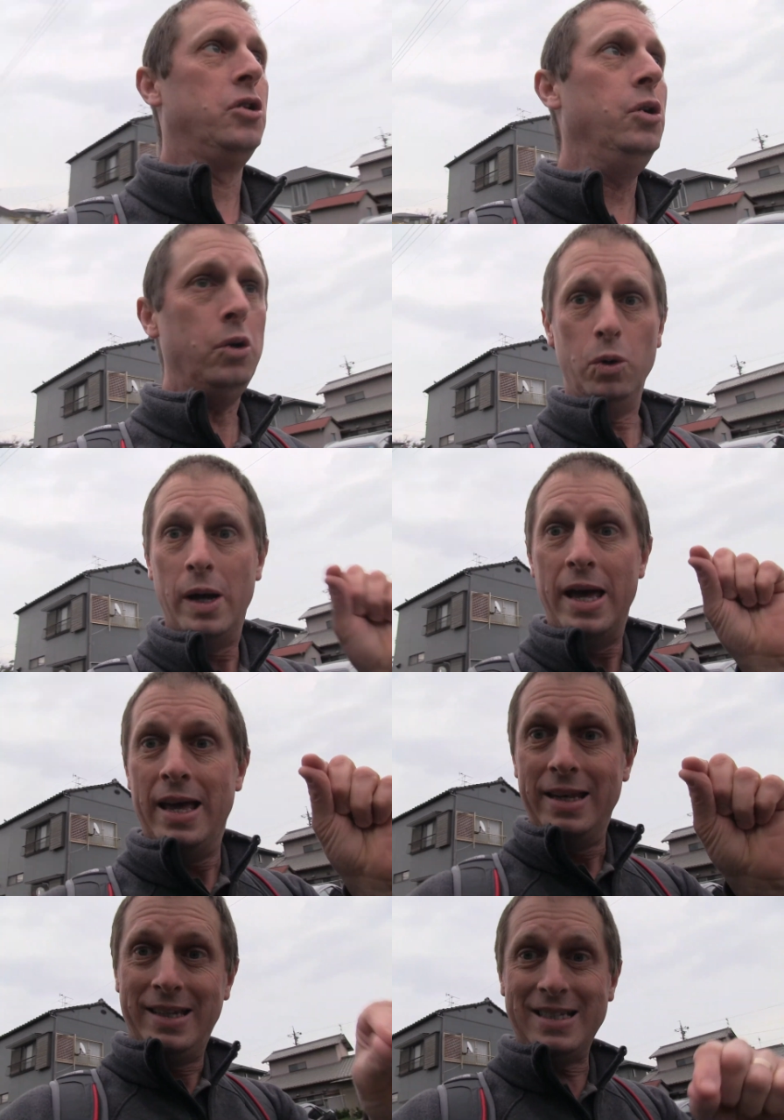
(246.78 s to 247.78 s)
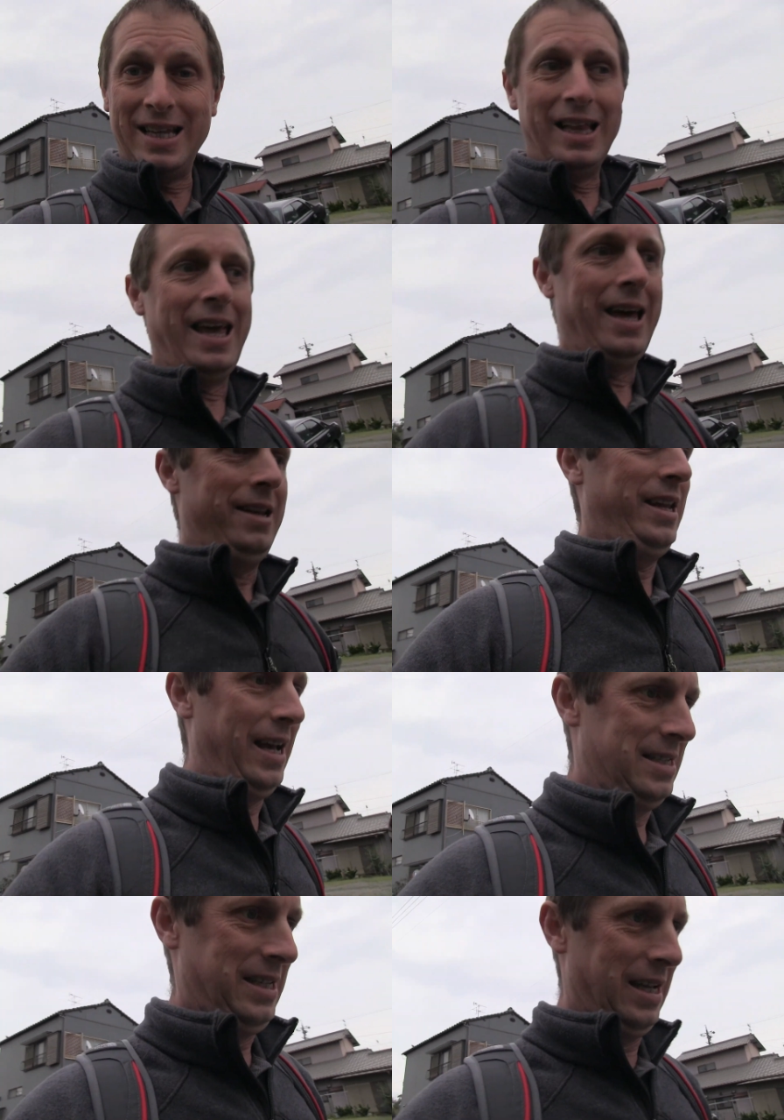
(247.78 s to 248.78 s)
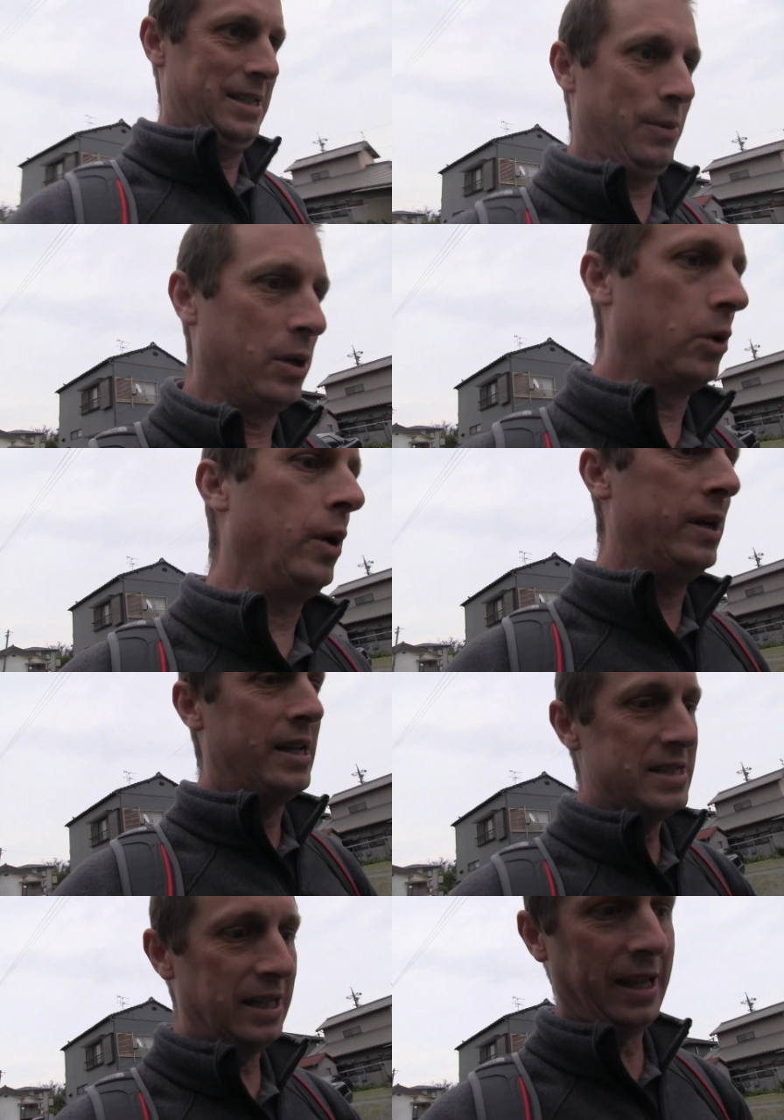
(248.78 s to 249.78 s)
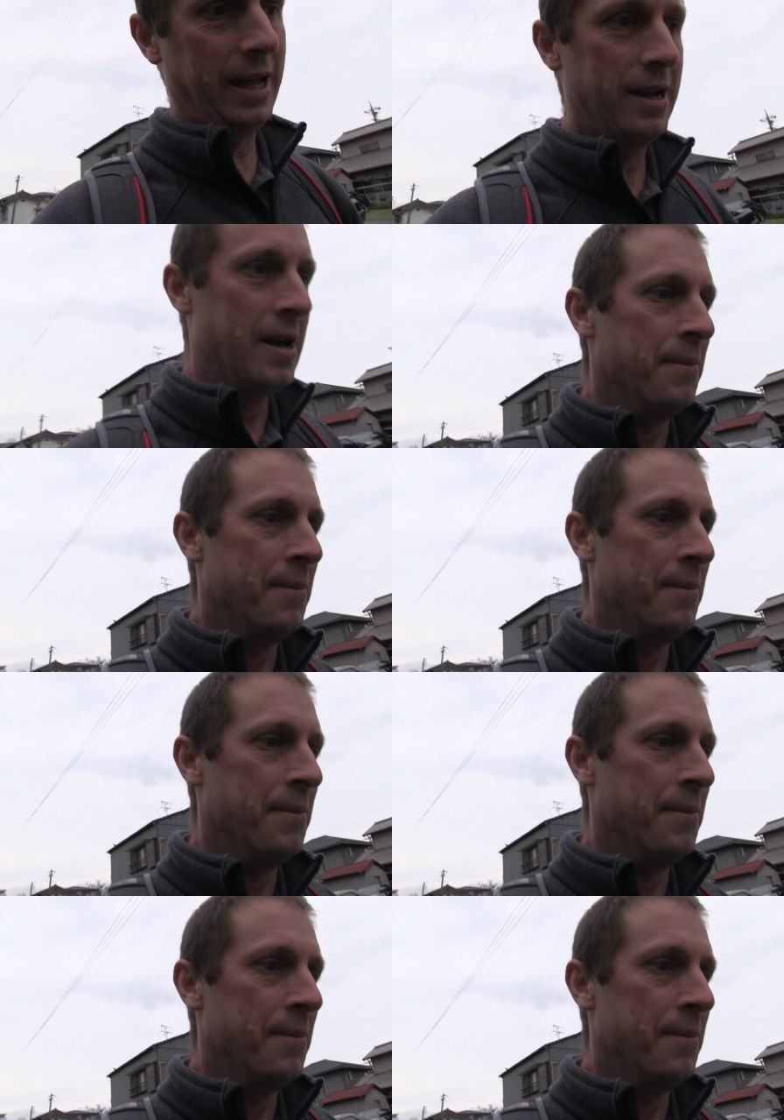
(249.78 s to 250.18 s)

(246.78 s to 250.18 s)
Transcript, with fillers: to Disneyland. Yes, we're gonna go to Disneyland.